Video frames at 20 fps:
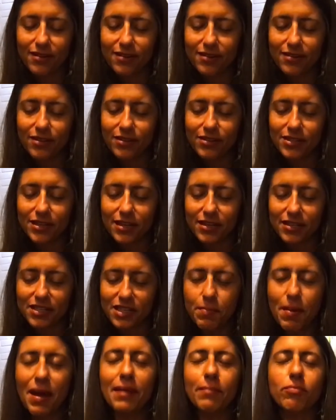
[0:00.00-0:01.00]
There's a
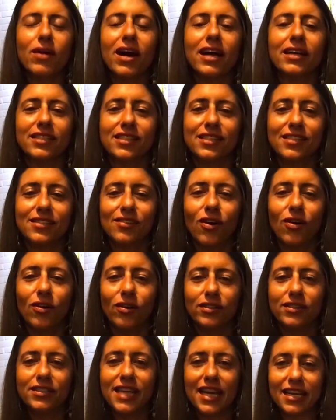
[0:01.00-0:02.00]
Tibetan practice
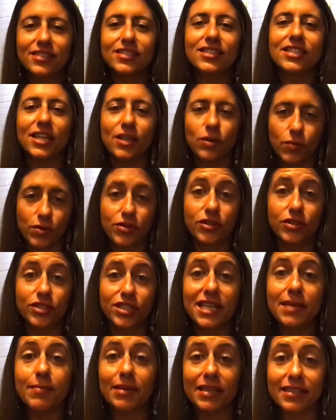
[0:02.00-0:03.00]
called dancing with your
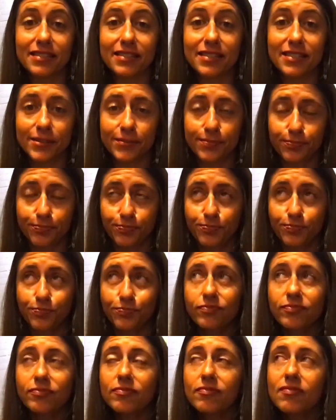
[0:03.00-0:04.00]
demons.
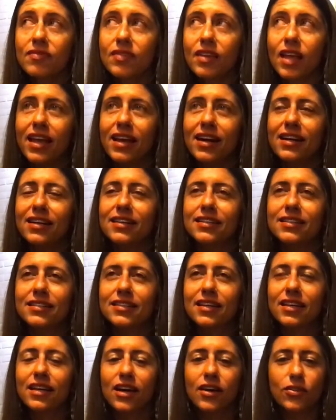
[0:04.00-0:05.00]
And
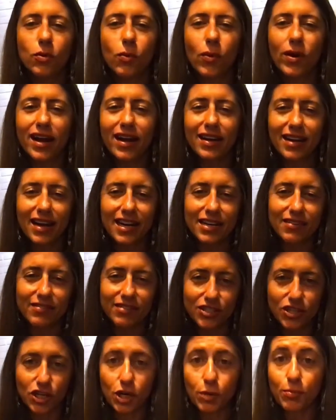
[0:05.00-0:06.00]
the way I kind of
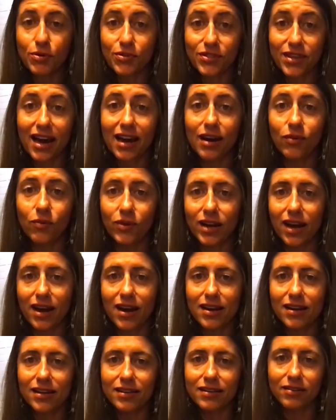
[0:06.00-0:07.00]
interpret that when
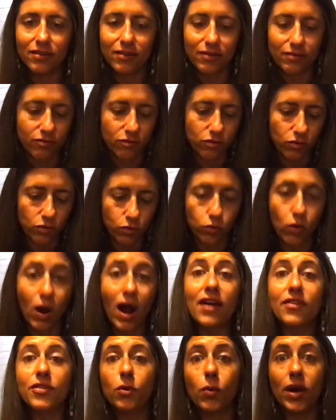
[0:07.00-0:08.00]
I
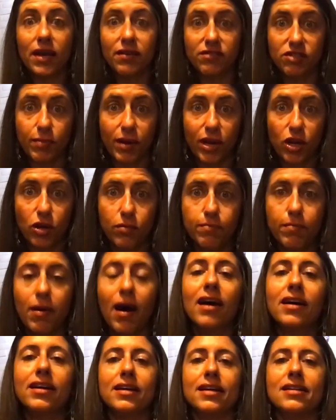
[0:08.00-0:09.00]
ride the waves in my own
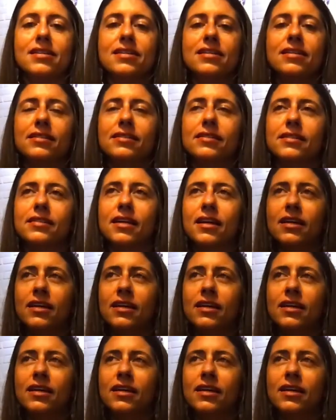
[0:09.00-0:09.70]
body is